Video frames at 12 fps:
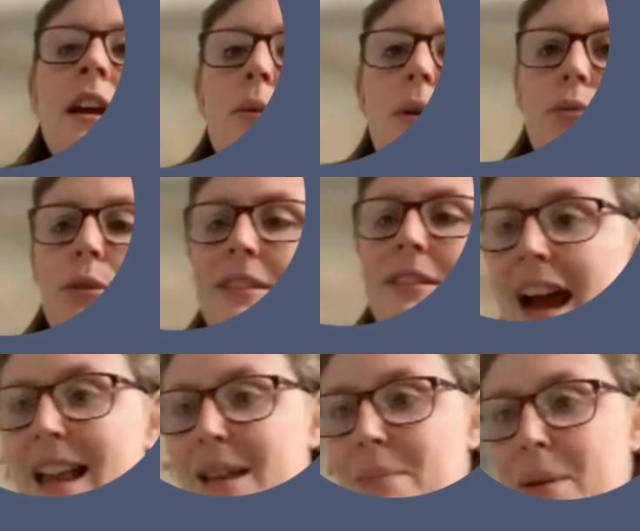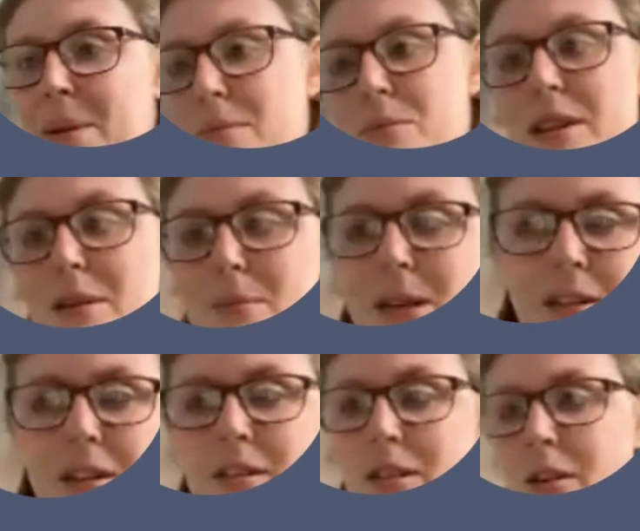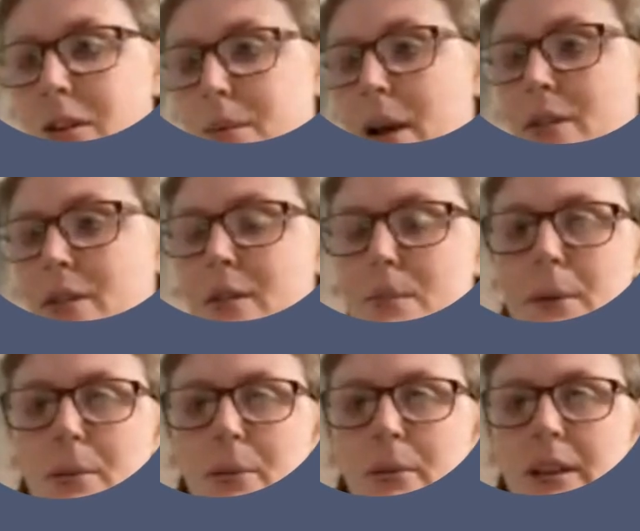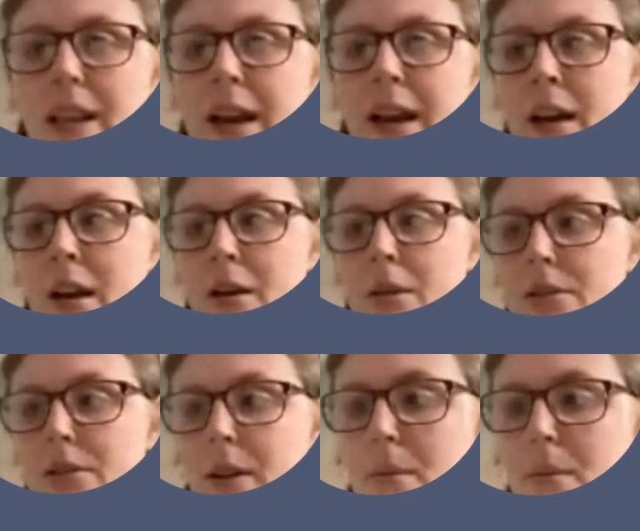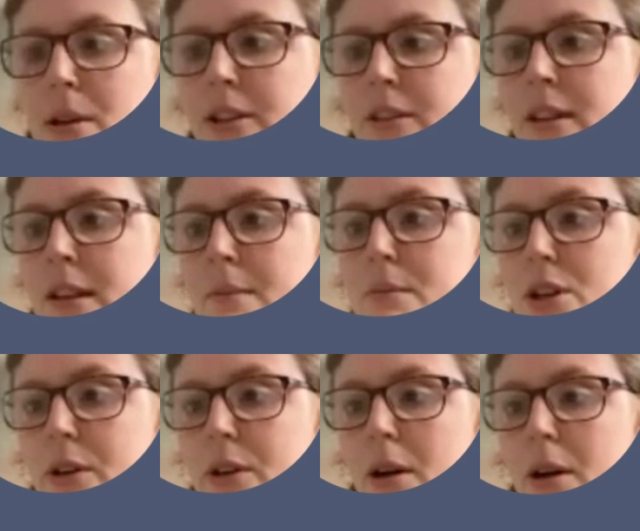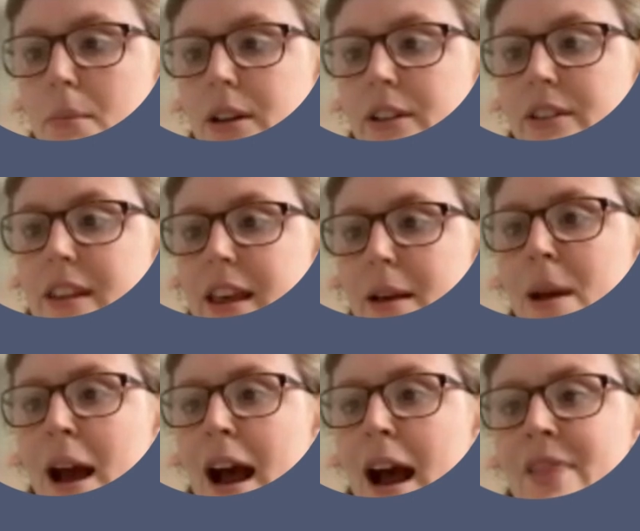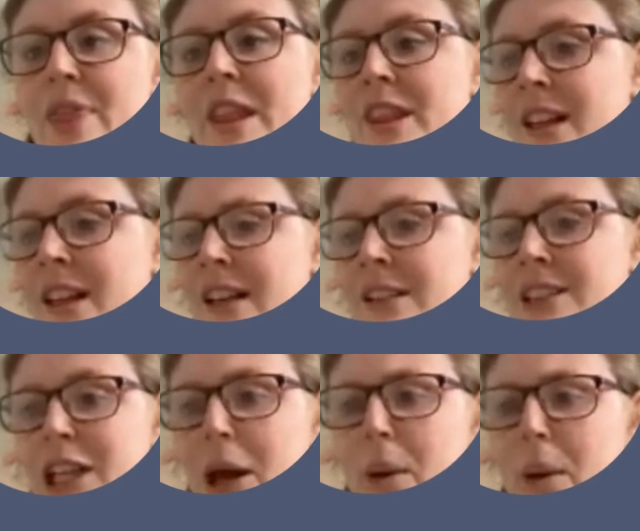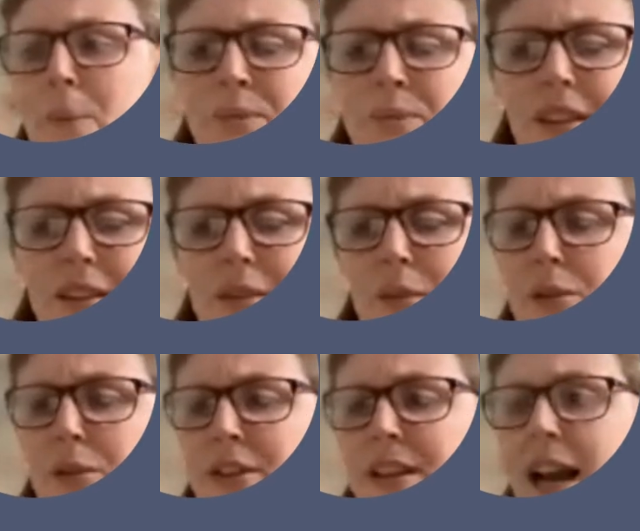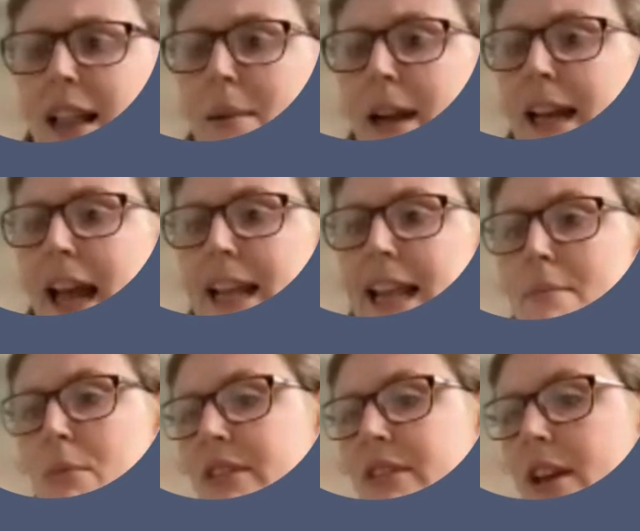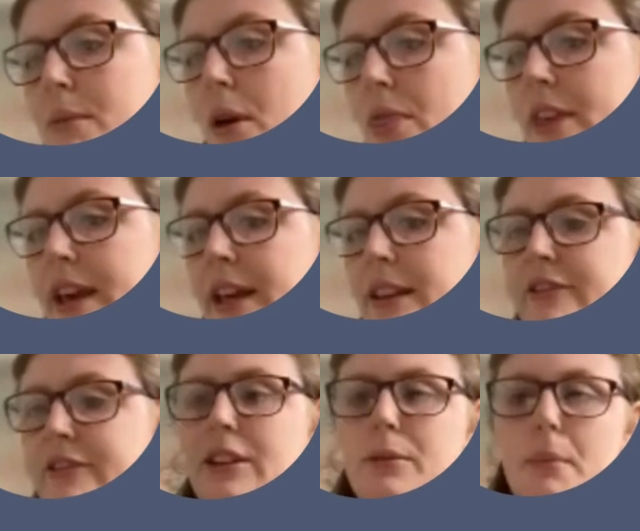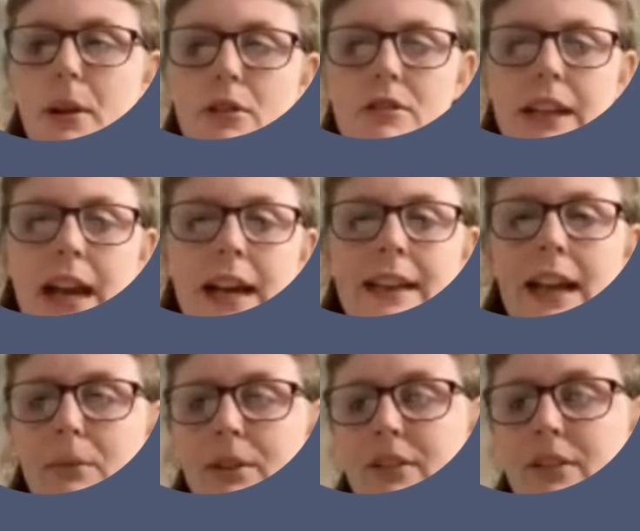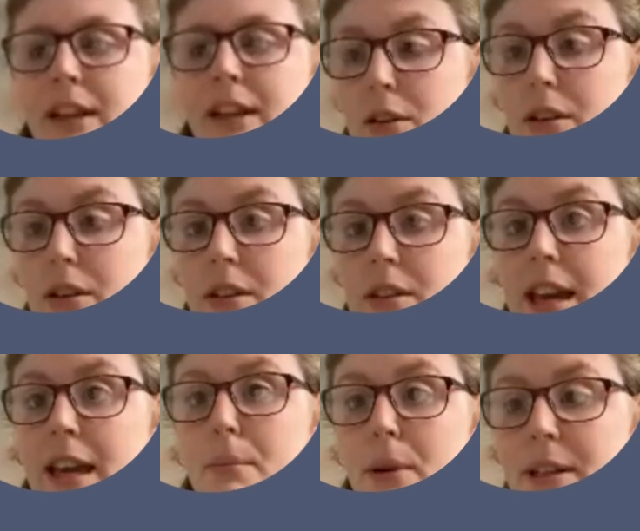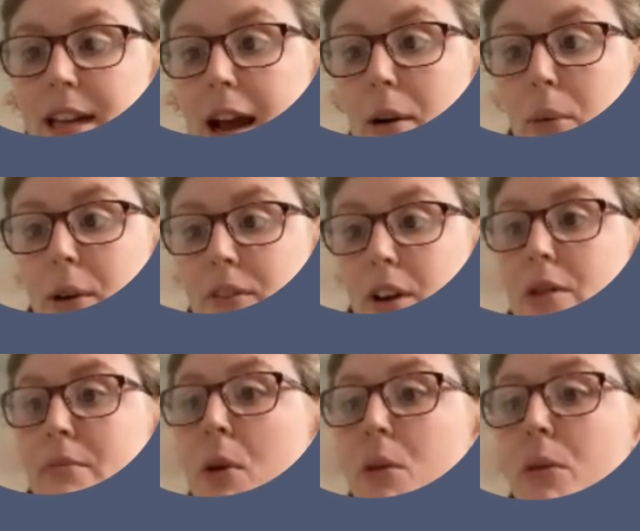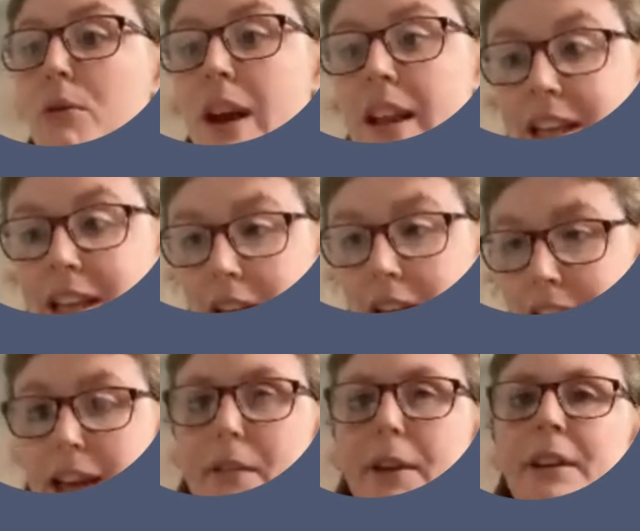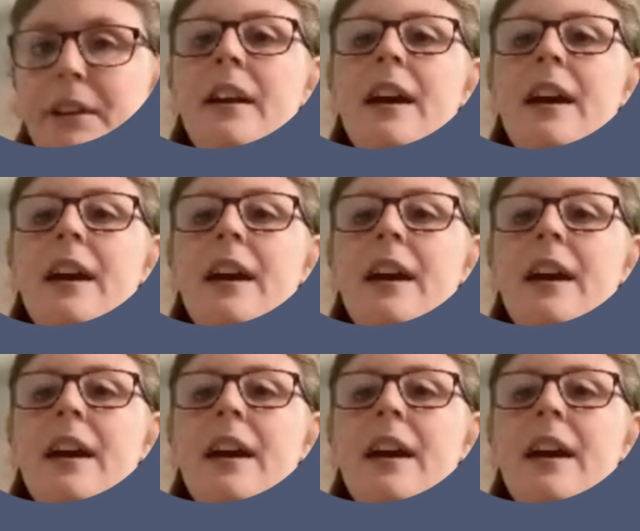Whereas with Dilapan, with it being non-hormonal, people were like, well, do I monitor them? Do I not monitor them? And then, you know, the Dilapan guideline was saying one thing, the fetal monitoring guideline was saying another thing, but now we've got them all fairly coherent.